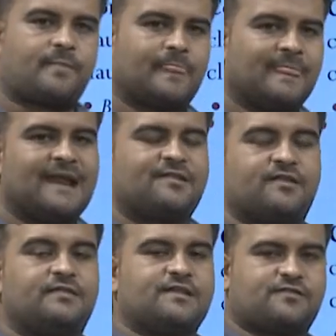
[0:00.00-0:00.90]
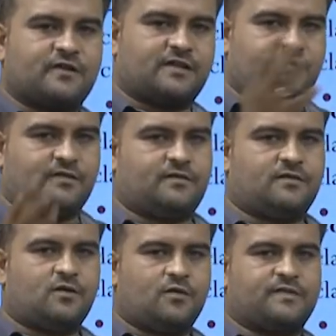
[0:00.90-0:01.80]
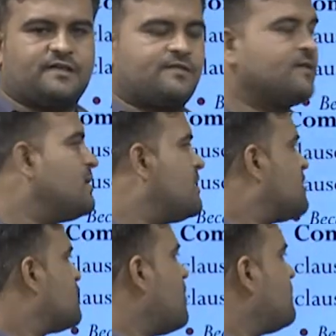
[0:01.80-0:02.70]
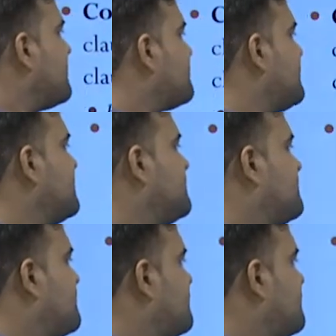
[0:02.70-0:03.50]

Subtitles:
That is the structure of this complex sentence.